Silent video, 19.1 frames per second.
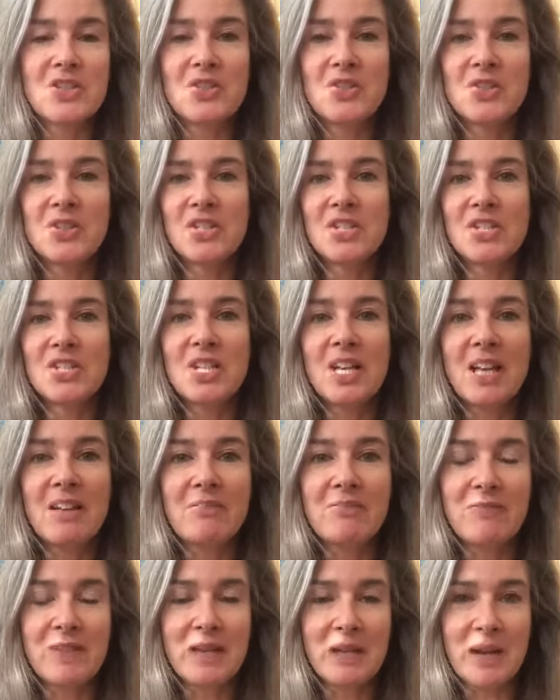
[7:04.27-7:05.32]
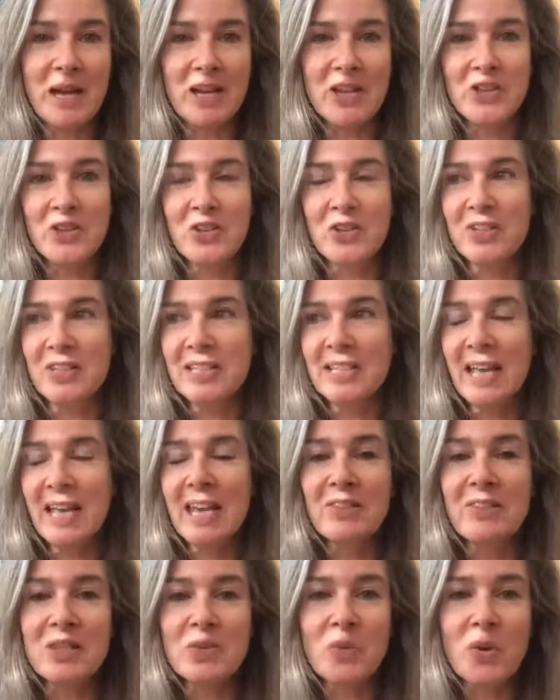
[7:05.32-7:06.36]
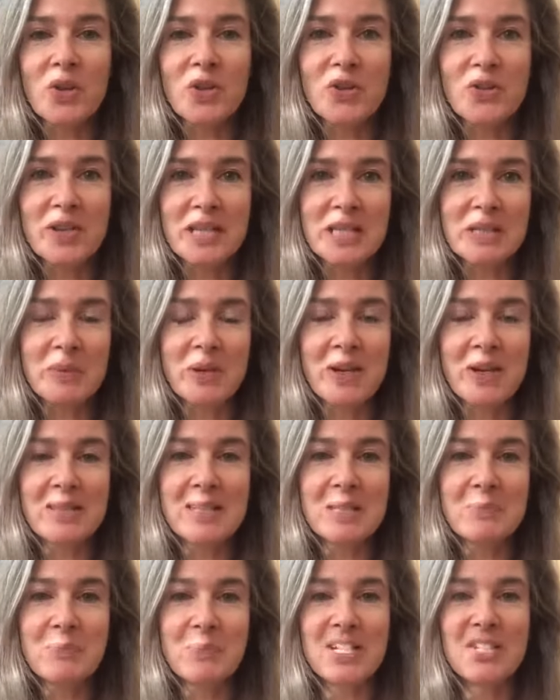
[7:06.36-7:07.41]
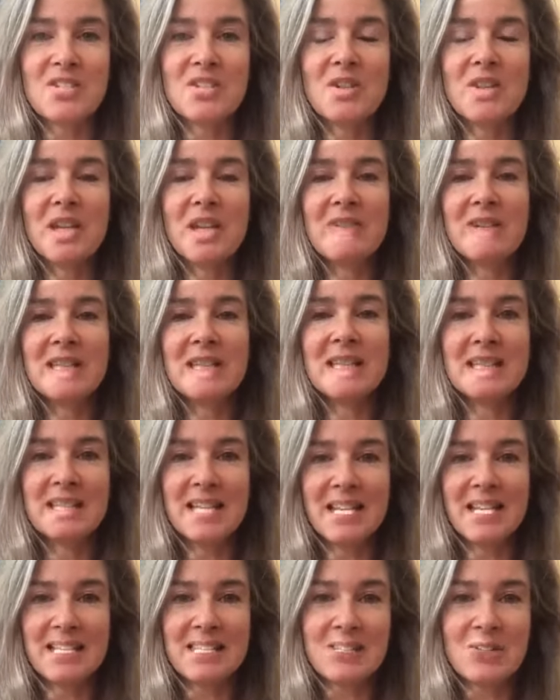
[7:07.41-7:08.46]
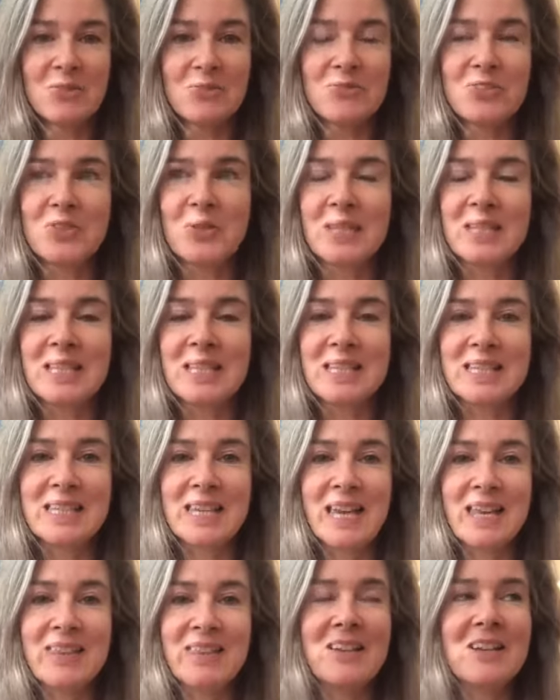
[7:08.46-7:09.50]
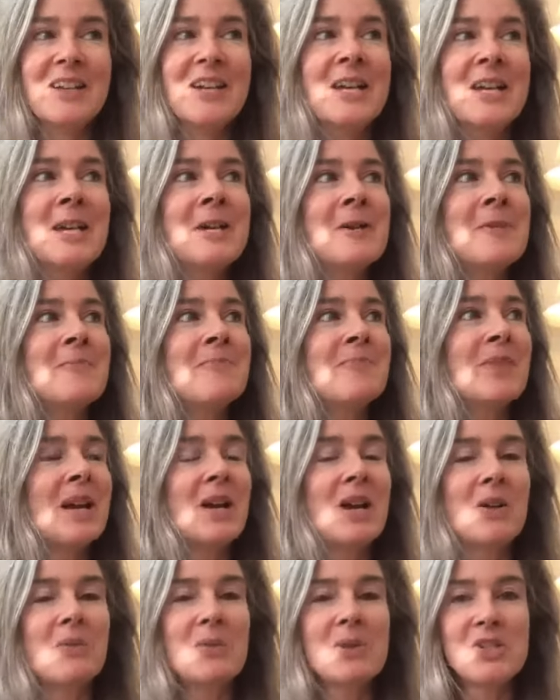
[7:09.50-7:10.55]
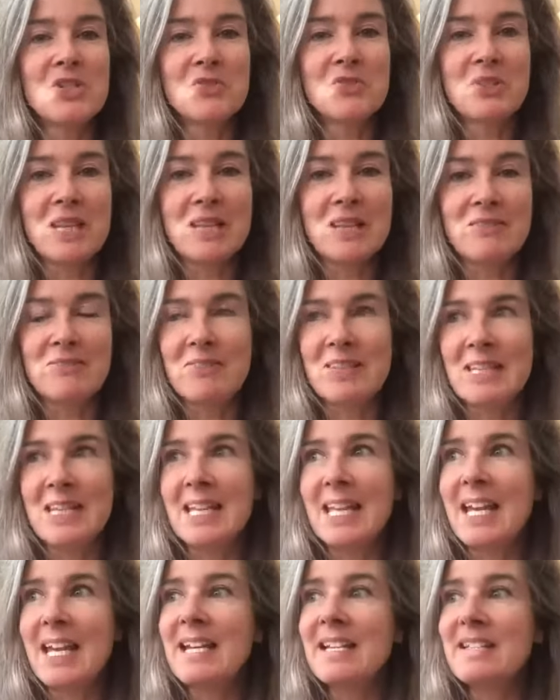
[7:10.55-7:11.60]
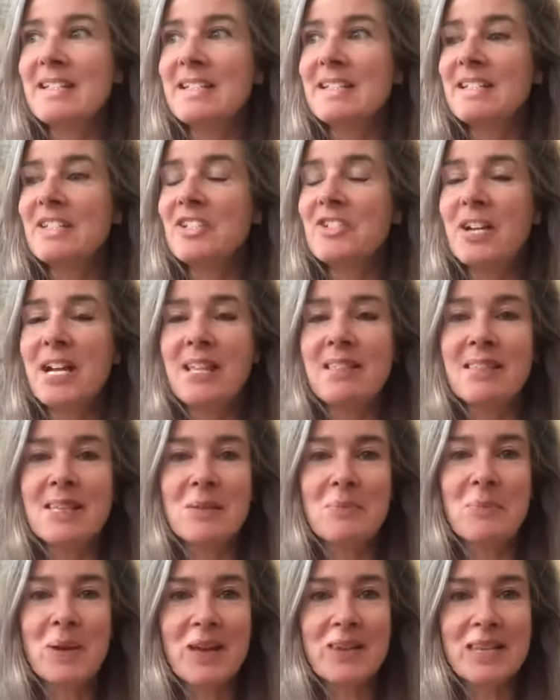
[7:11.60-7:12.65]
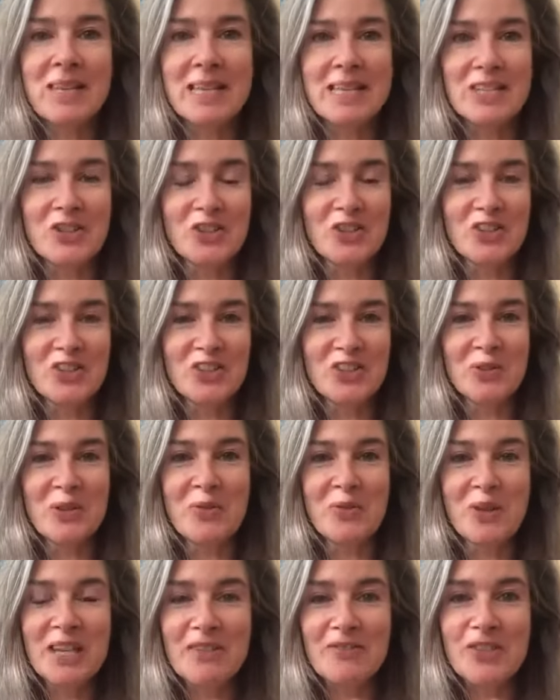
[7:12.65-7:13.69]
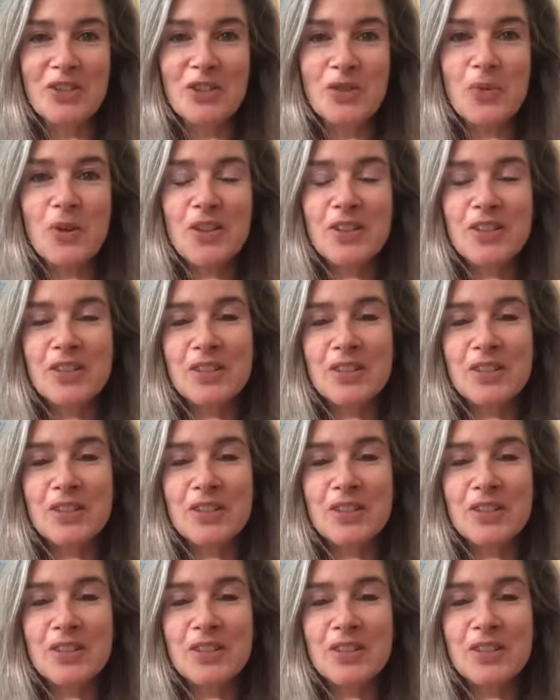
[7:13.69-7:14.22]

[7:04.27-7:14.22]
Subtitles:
You can share feedback. You can tell others what your experience has been. So there is a sense of doing this together. Which is really lovely. And the great thing about it is you can do it whenever you want.